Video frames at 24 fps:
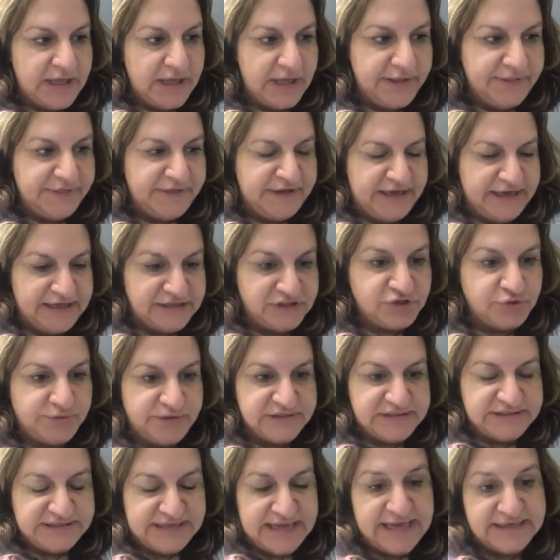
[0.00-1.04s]
the answer
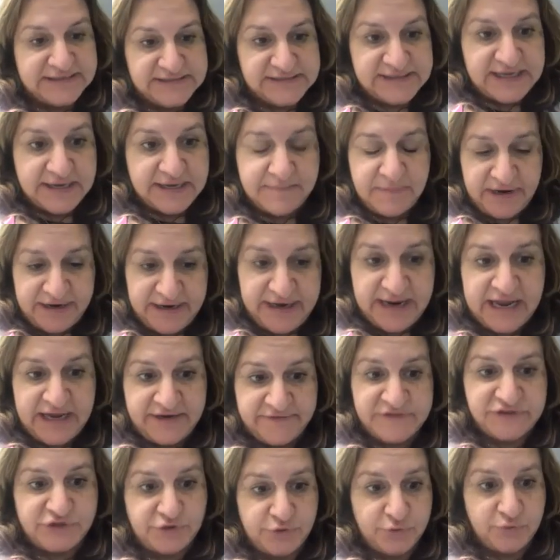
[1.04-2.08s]
is yes, they might
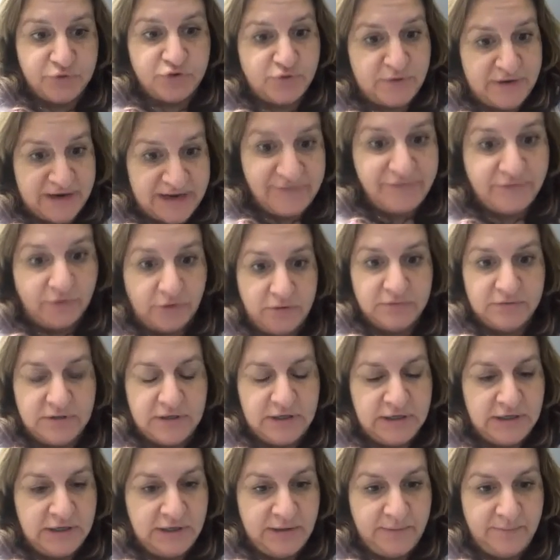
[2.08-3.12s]
have to travel.
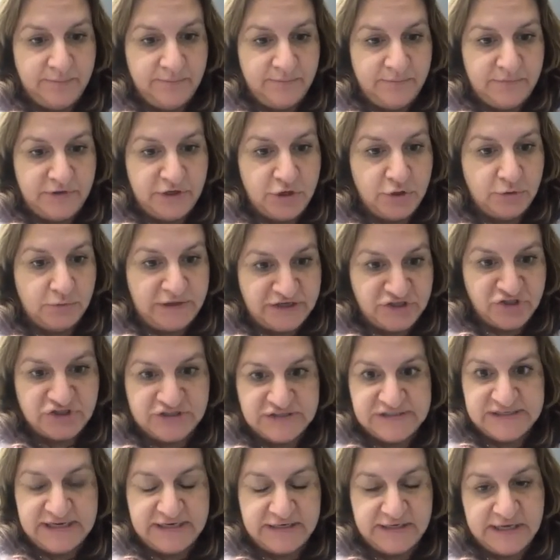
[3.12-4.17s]
Like she
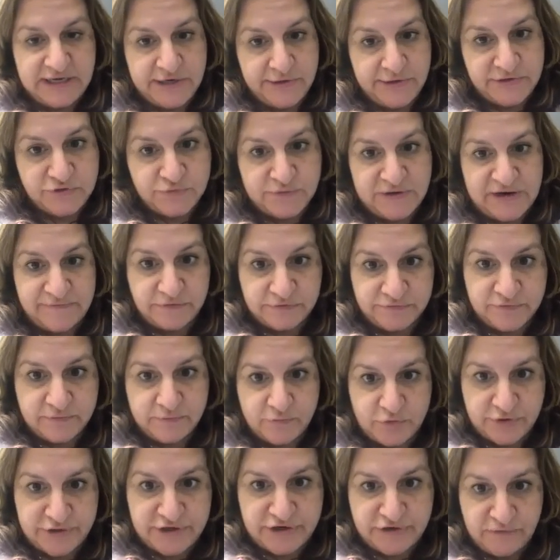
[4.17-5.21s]
said, Carrie traveled from
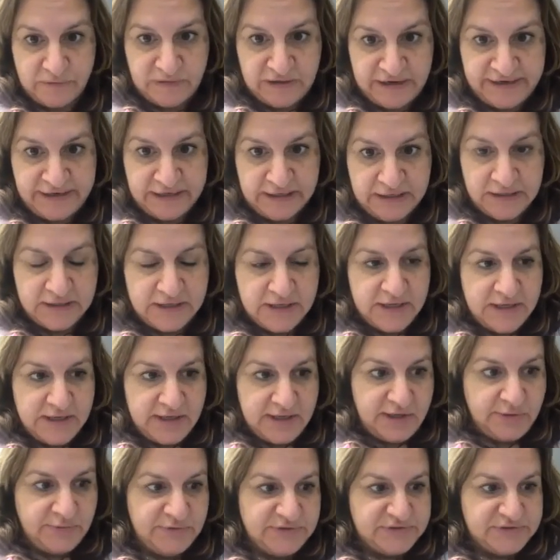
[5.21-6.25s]
North Carolina.
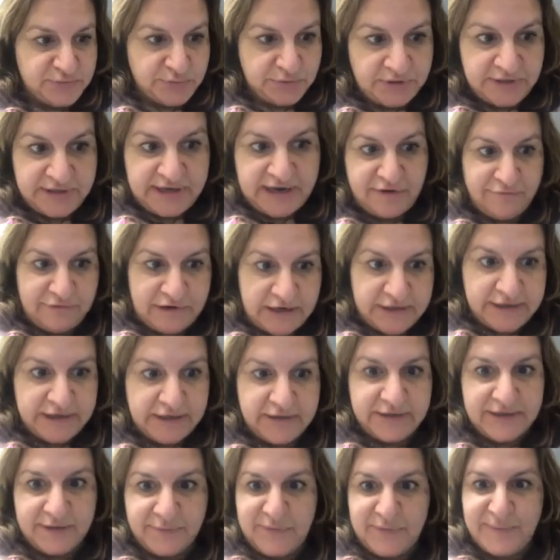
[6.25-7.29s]
It was really
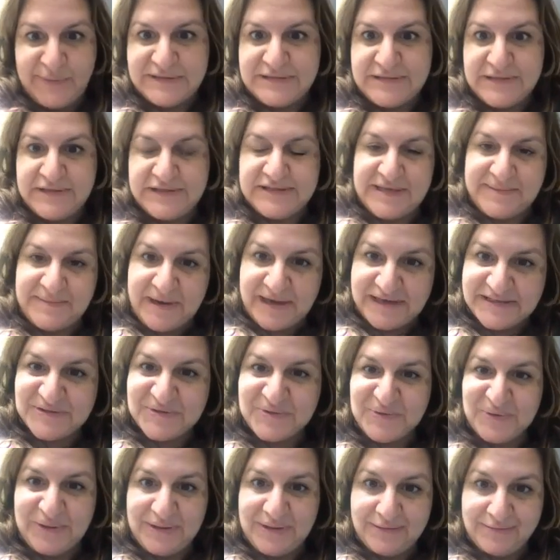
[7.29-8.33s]
ironic that we went to the same high
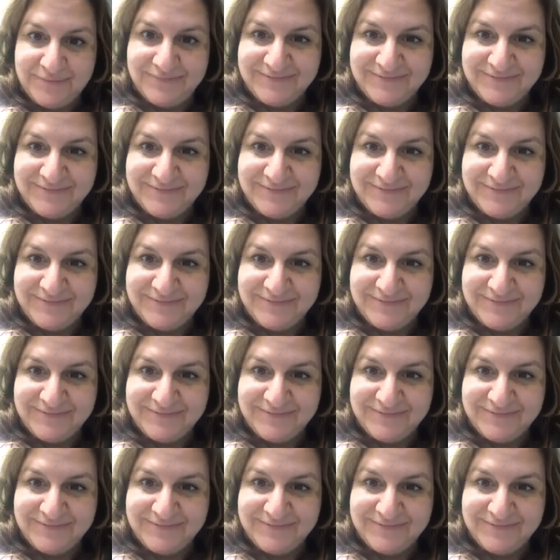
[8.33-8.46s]
school.